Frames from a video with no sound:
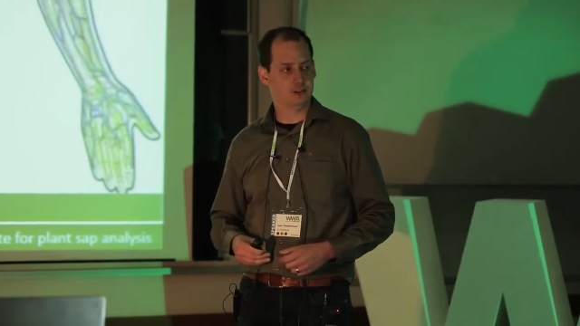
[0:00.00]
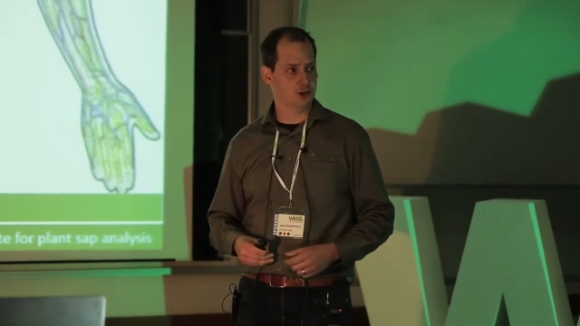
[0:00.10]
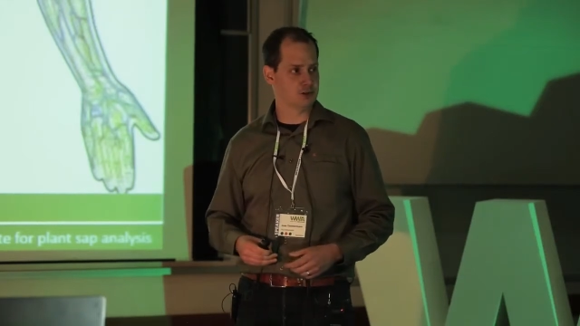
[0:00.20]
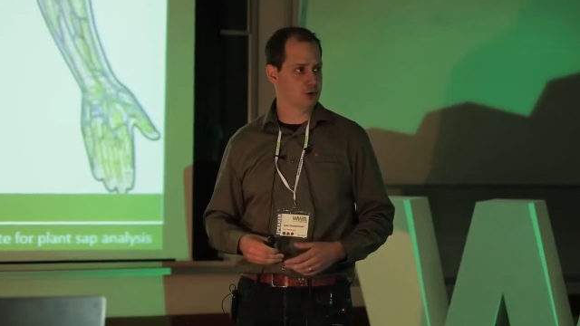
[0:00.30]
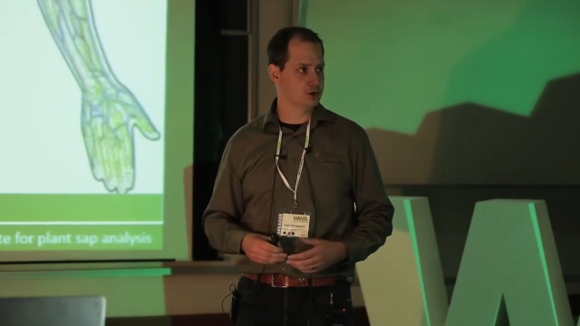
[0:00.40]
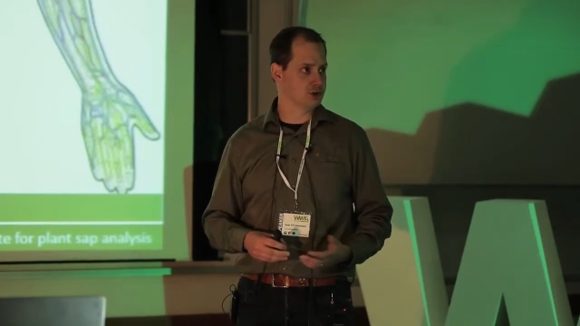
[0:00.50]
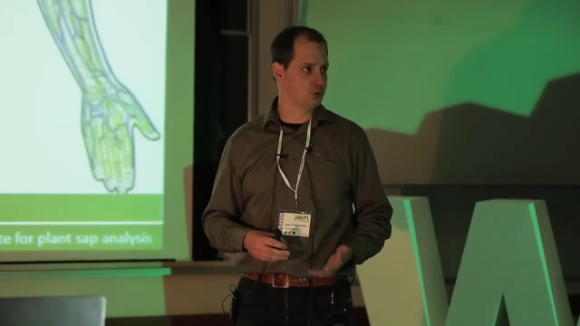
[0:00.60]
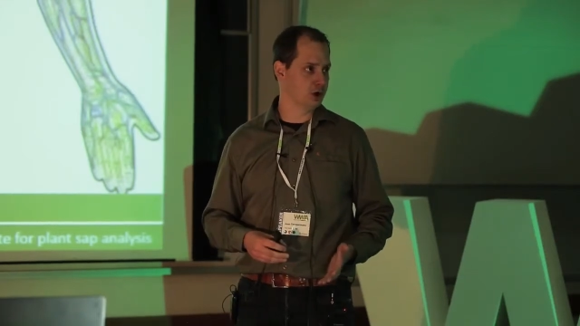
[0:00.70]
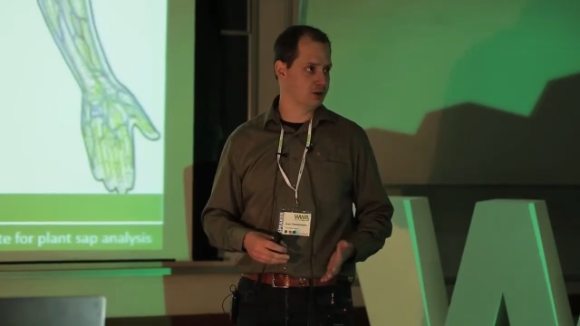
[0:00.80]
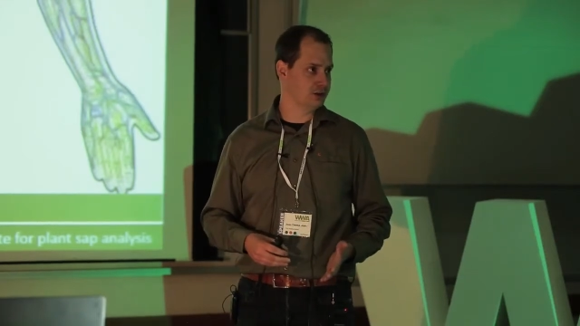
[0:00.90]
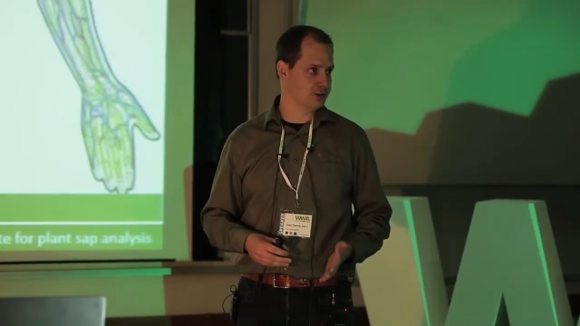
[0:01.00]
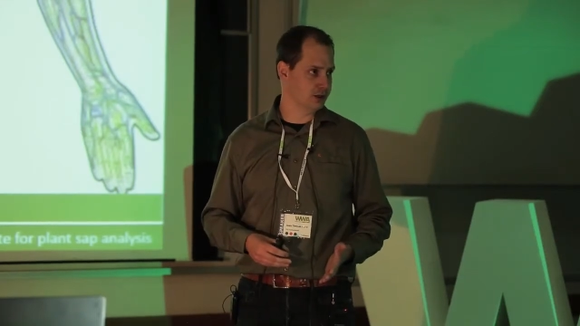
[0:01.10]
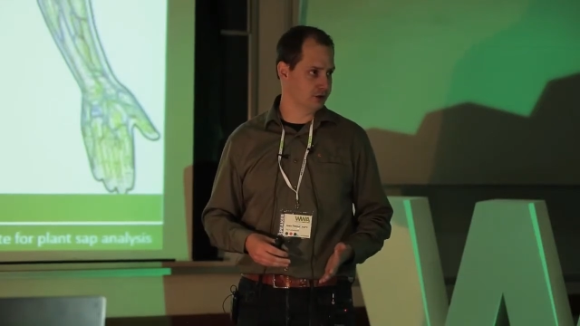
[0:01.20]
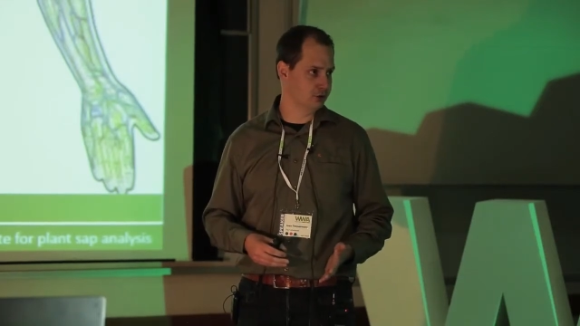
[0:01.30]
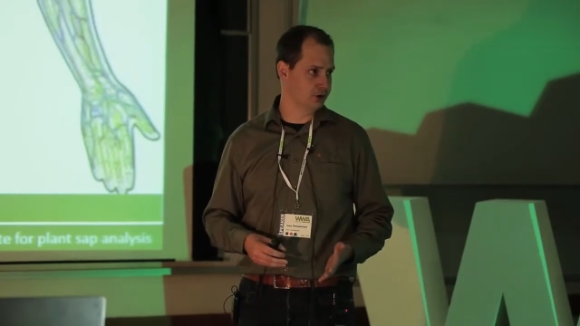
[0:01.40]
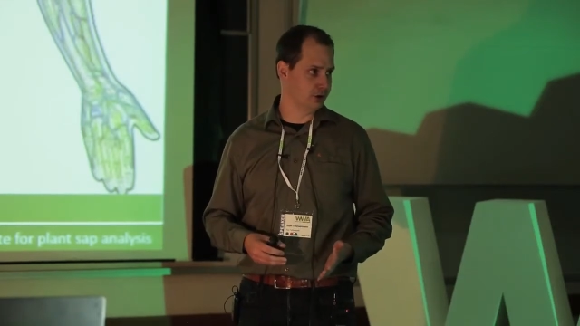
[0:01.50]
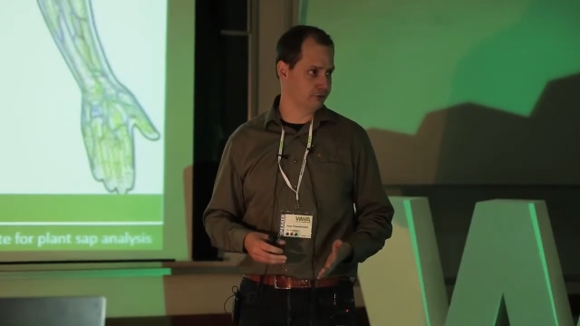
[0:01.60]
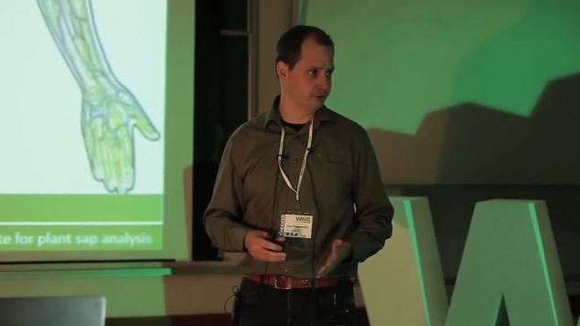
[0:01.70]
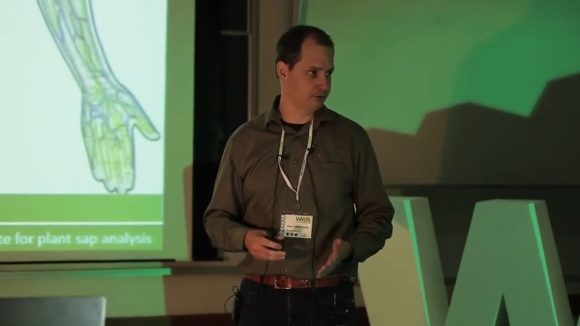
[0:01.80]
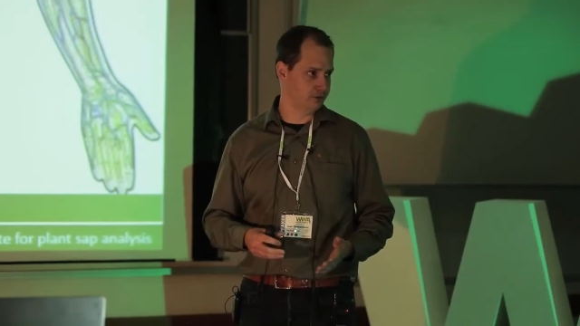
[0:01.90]
just because the quality is not good
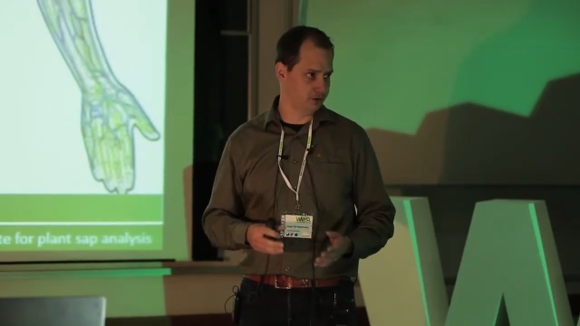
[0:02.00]
enough.